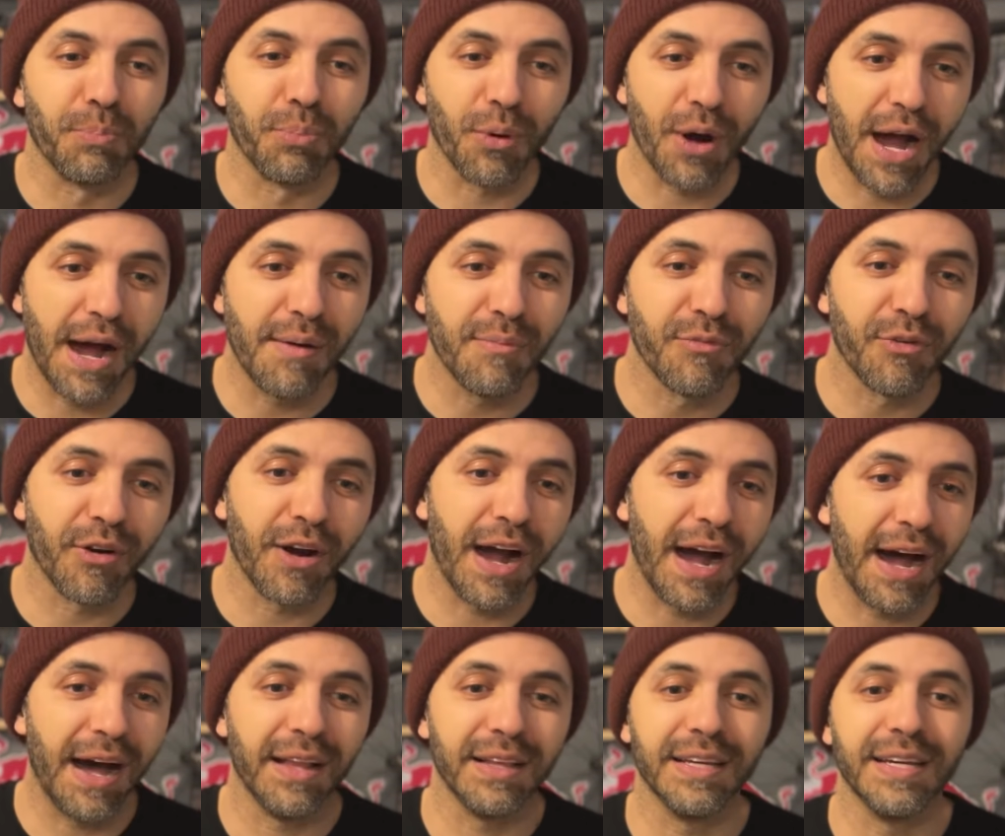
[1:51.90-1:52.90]
Braum Ver
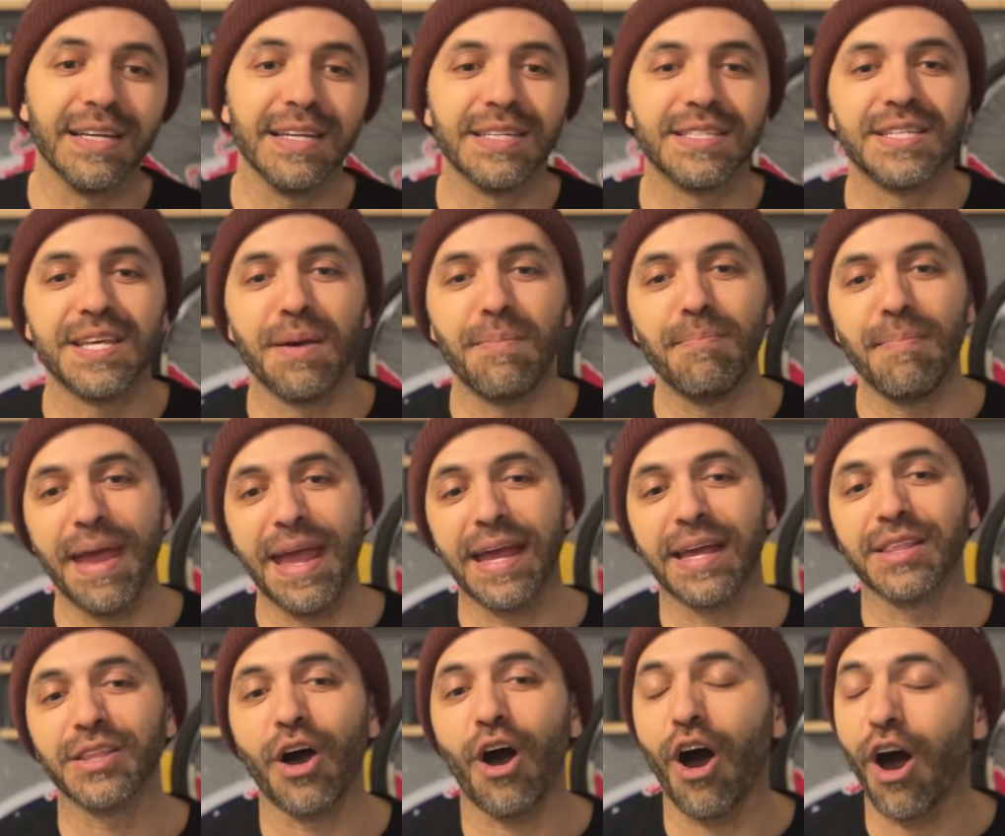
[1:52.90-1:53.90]
to
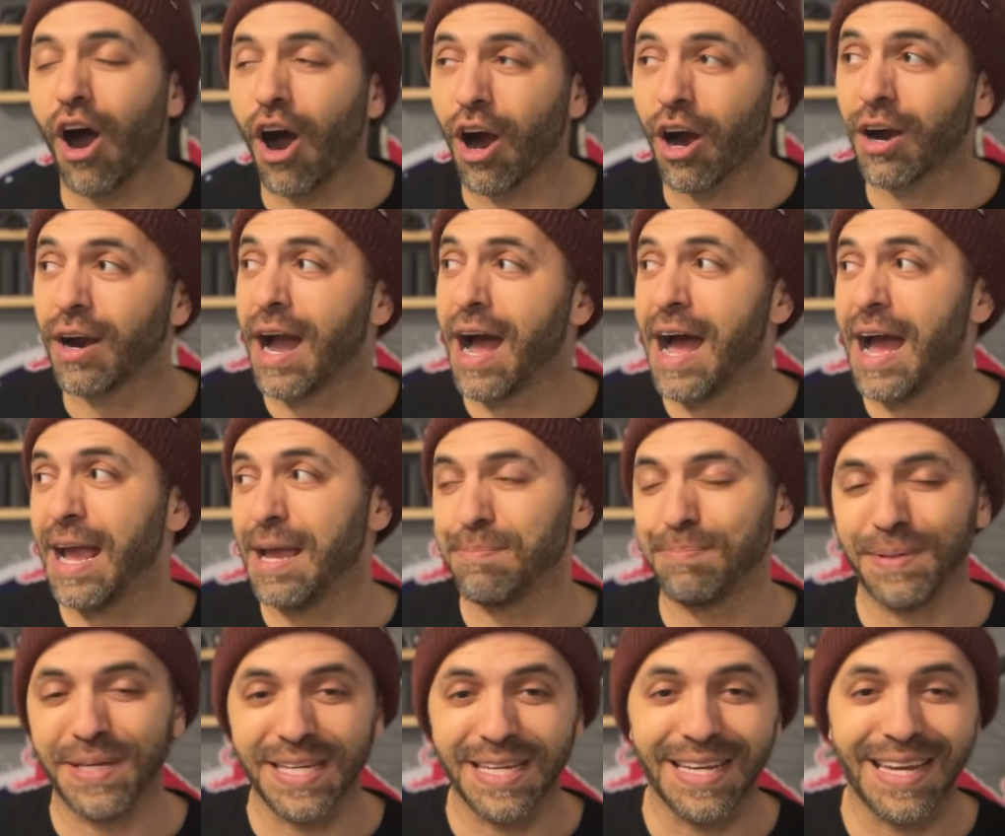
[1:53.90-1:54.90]
make the
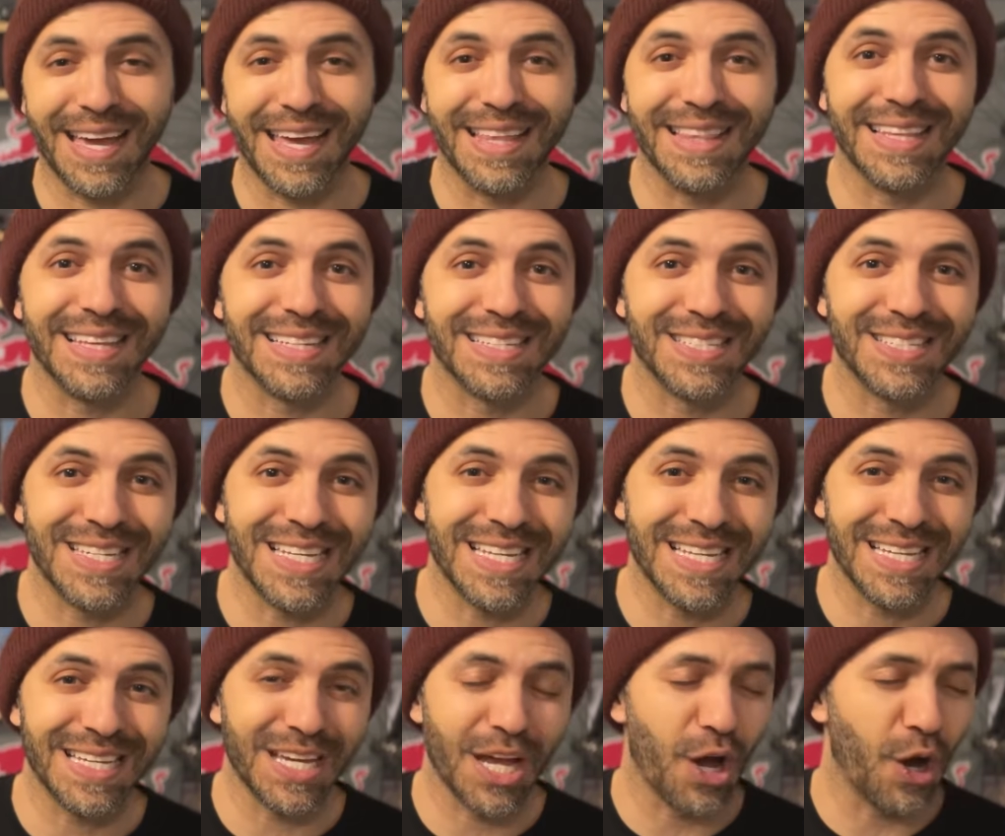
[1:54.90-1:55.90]
RIP and the
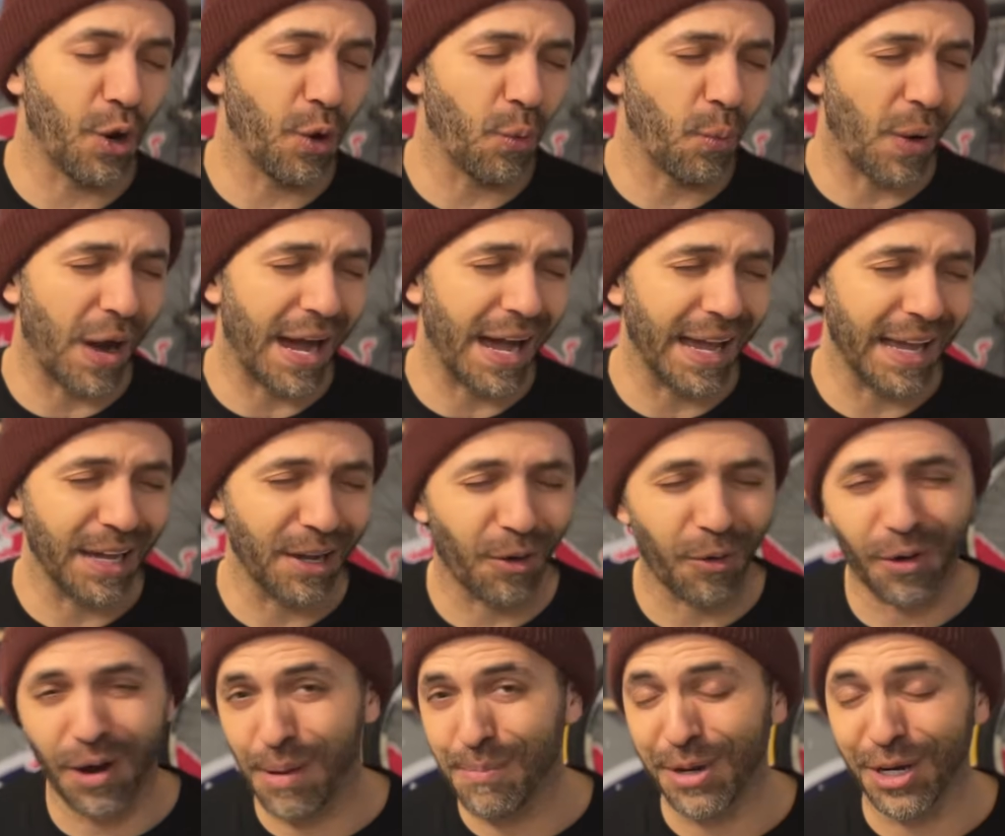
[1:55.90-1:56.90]
TOY,
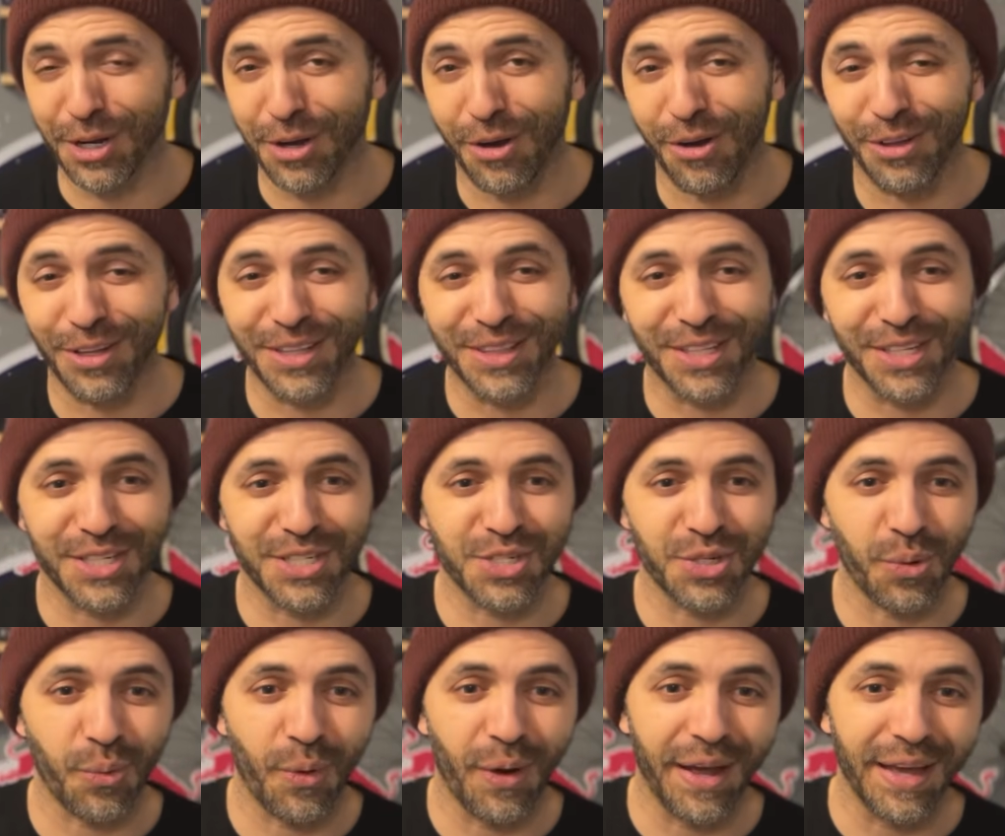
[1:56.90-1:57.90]
or I'm gonna call it the
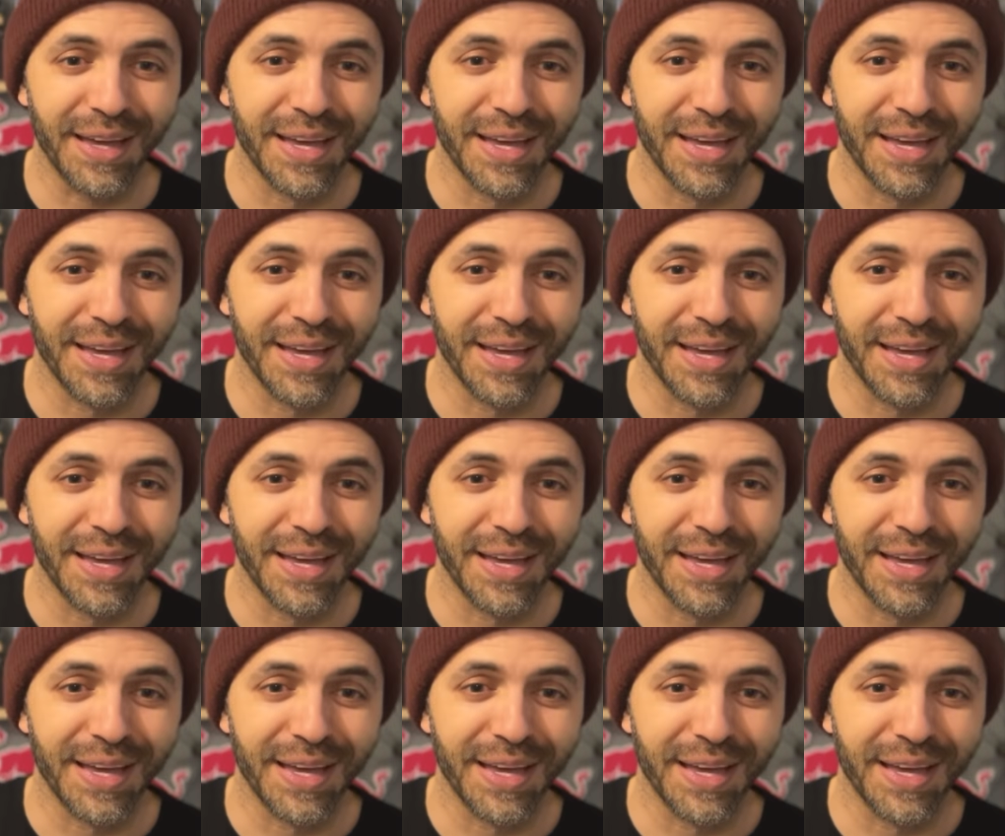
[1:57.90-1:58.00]
toy.